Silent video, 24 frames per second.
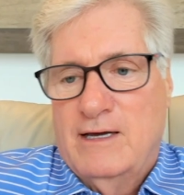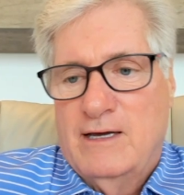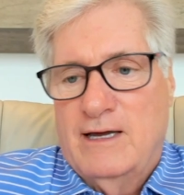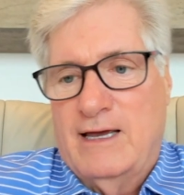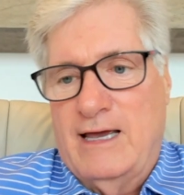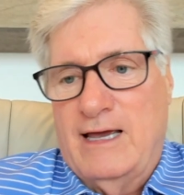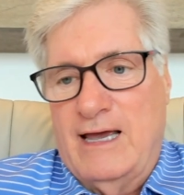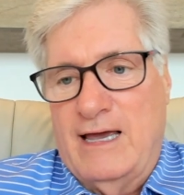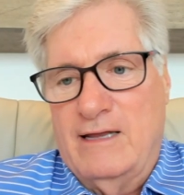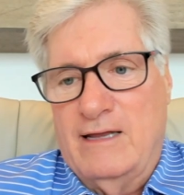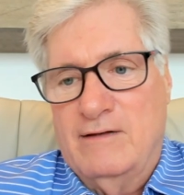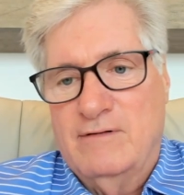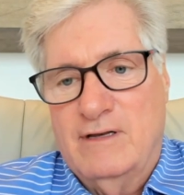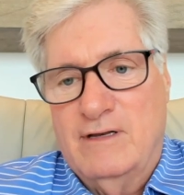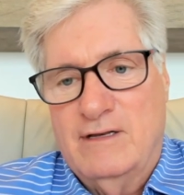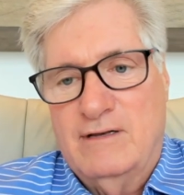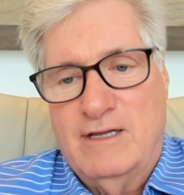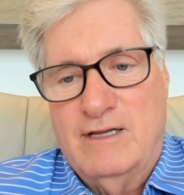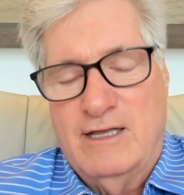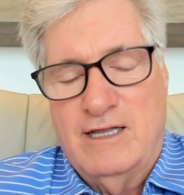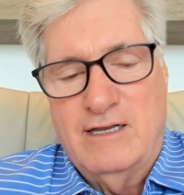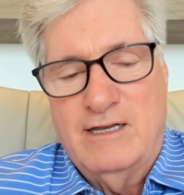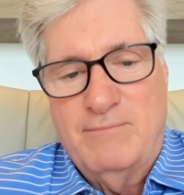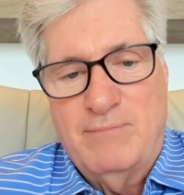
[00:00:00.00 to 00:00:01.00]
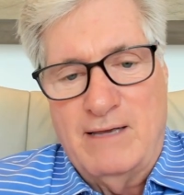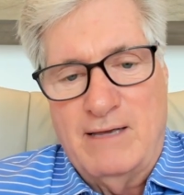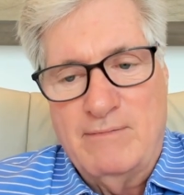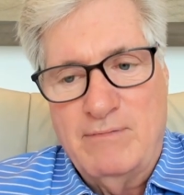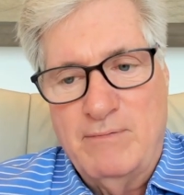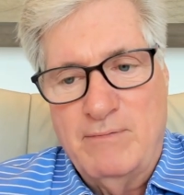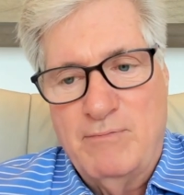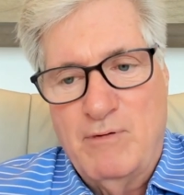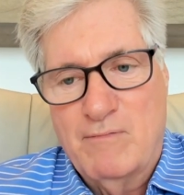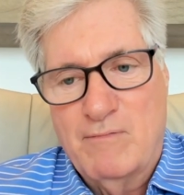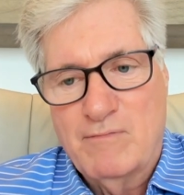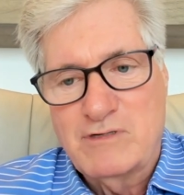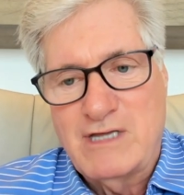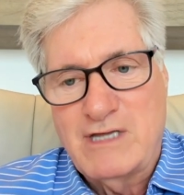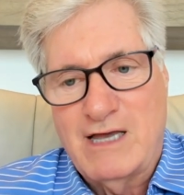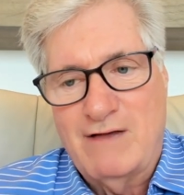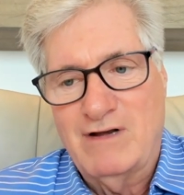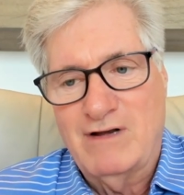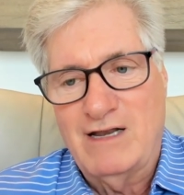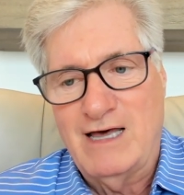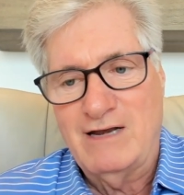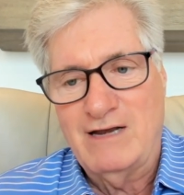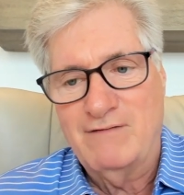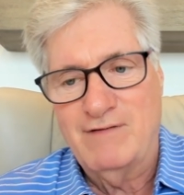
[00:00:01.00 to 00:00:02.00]
and the baby boomers have
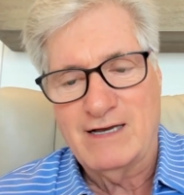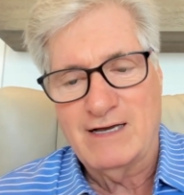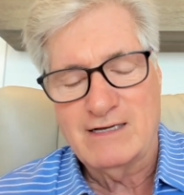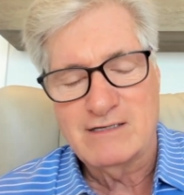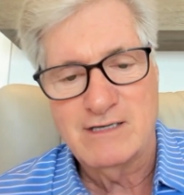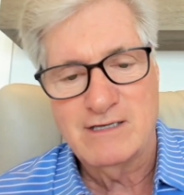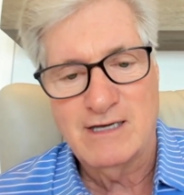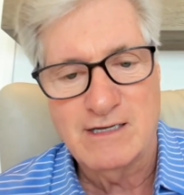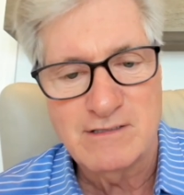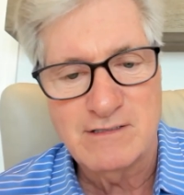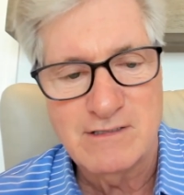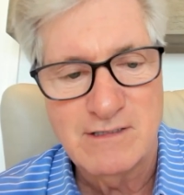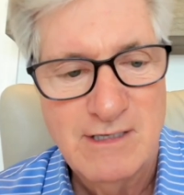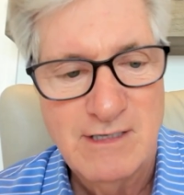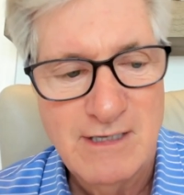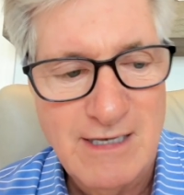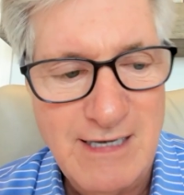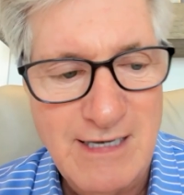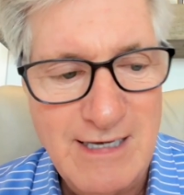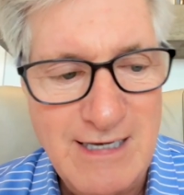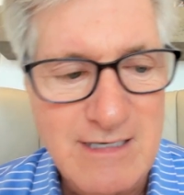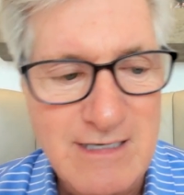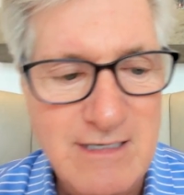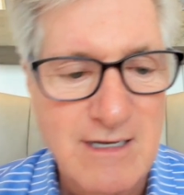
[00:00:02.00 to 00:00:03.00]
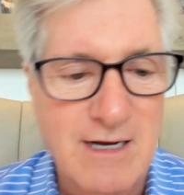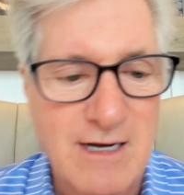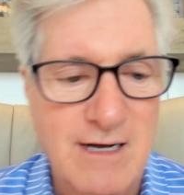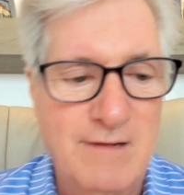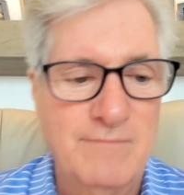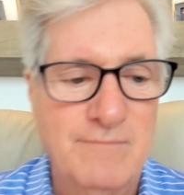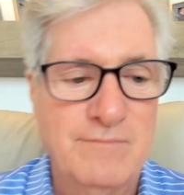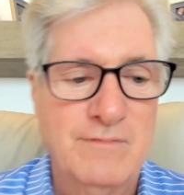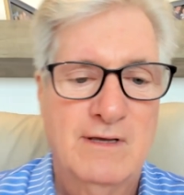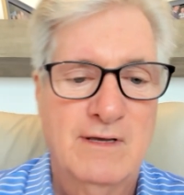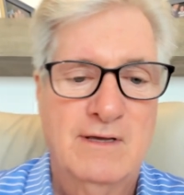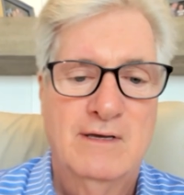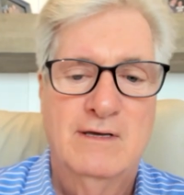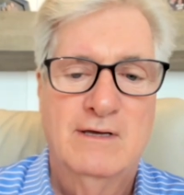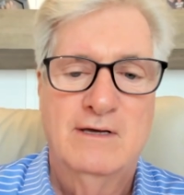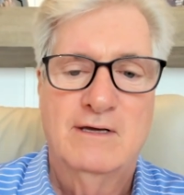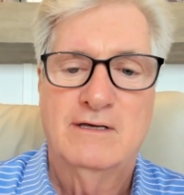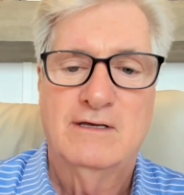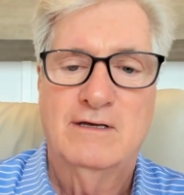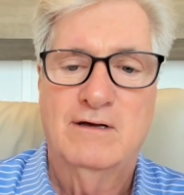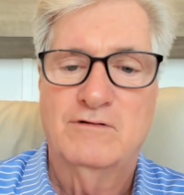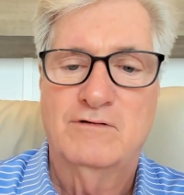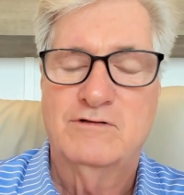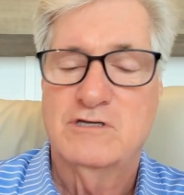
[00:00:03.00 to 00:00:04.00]
a lot of excess income,
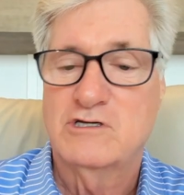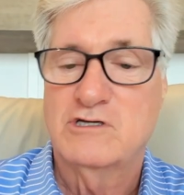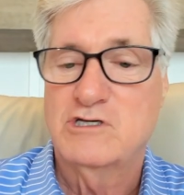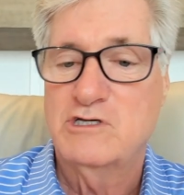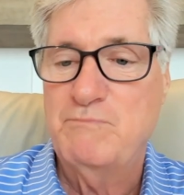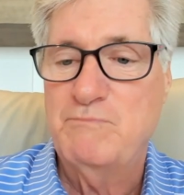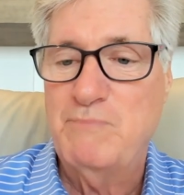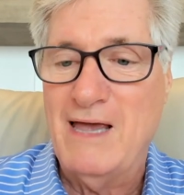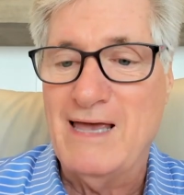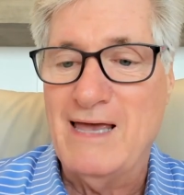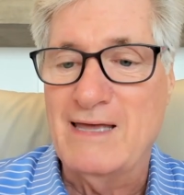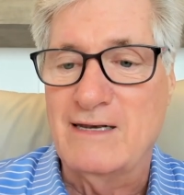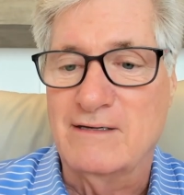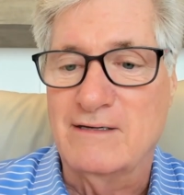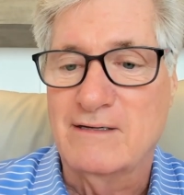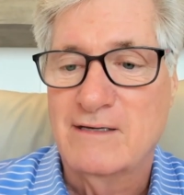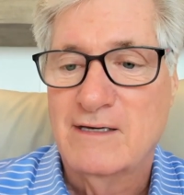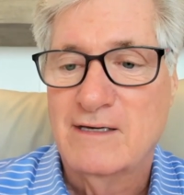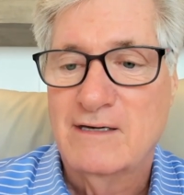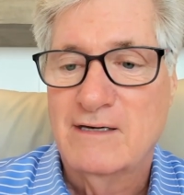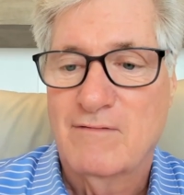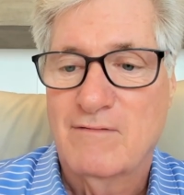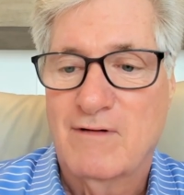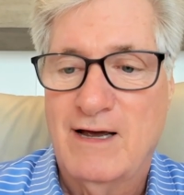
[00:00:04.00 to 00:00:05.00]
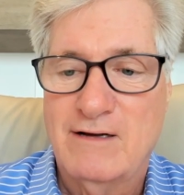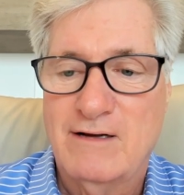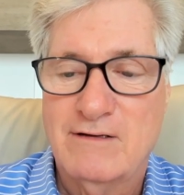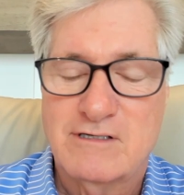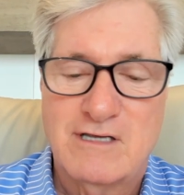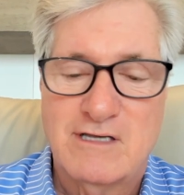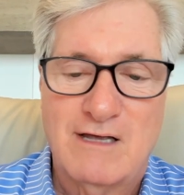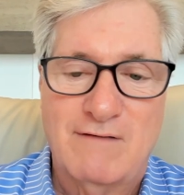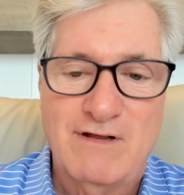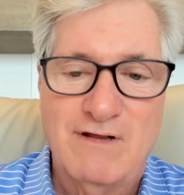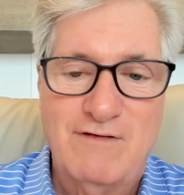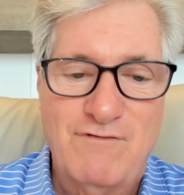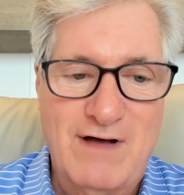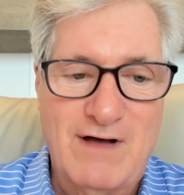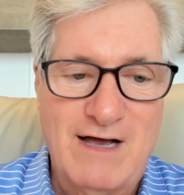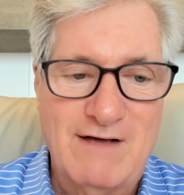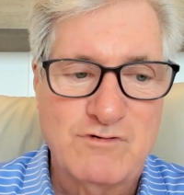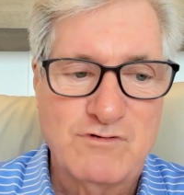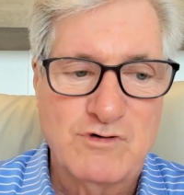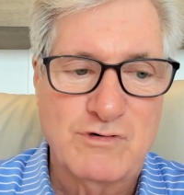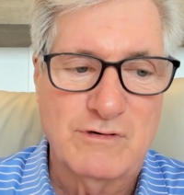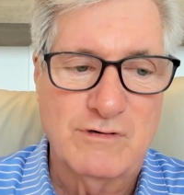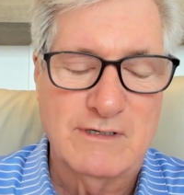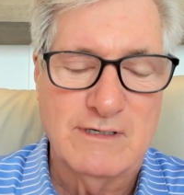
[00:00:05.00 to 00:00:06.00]
you know, to spend, right?
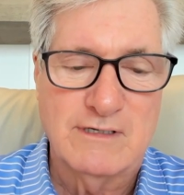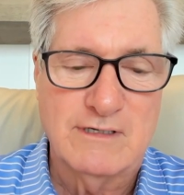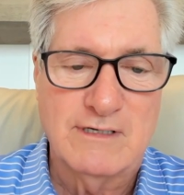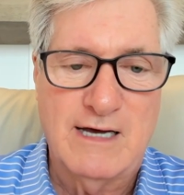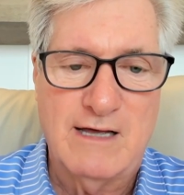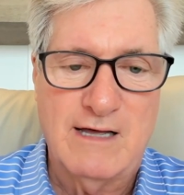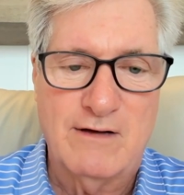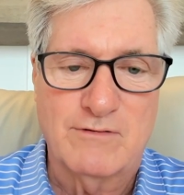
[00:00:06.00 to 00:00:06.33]
$75 trillion.